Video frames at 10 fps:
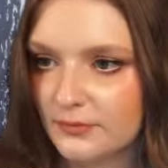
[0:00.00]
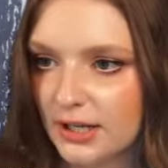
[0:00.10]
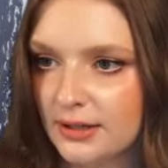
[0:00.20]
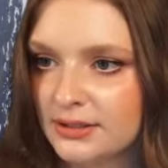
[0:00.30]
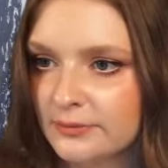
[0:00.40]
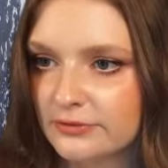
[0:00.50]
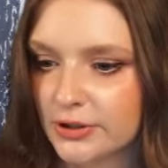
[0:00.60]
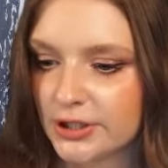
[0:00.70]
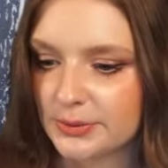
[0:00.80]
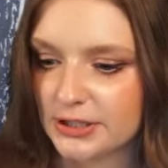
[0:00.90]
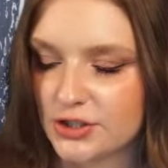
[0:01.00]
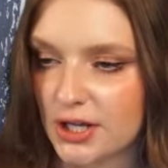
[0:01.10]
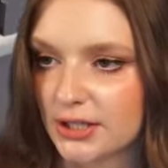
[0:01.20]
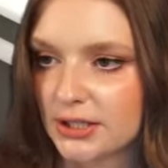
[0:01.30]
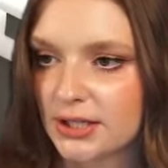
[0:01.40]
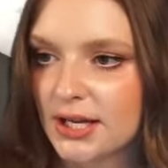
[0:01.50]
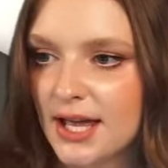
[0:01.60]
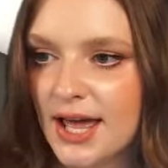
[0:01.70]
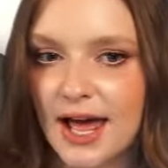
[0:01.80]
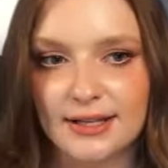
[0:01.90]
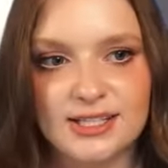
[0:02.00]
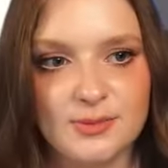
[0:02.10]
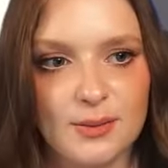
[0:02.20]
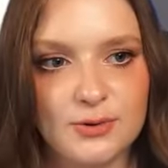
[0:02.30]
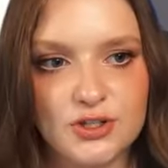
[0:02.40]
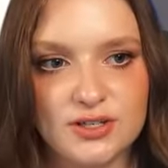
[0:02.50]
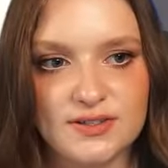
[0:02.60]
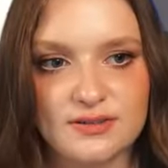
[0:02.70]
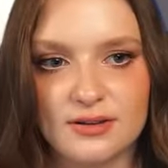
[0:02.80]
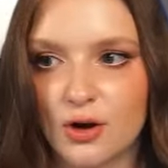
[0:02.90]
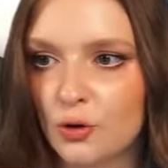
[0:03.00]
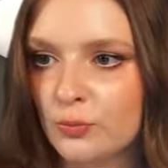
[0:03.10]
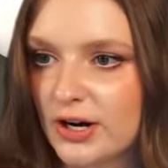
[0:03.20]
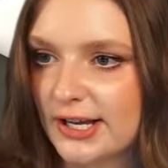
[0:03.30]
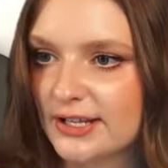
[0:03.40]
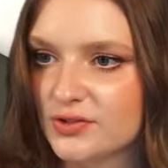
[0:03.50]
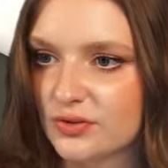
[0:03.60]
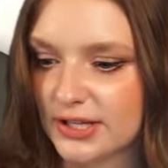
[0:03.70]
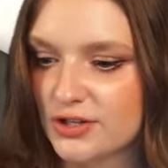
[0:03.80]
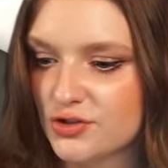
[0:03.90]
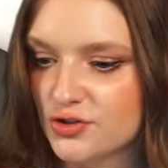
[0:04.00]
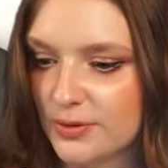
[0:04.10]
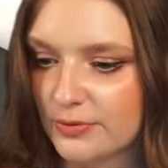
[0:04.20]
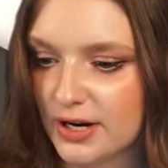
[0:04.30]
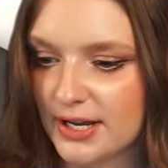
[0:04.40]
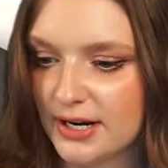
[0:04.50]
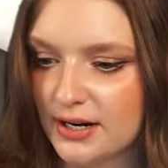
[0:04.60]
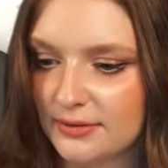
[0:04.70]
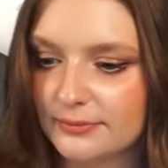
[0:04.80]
Not them flirting with each other. I guess maybe we should just homewreck his relationship, right?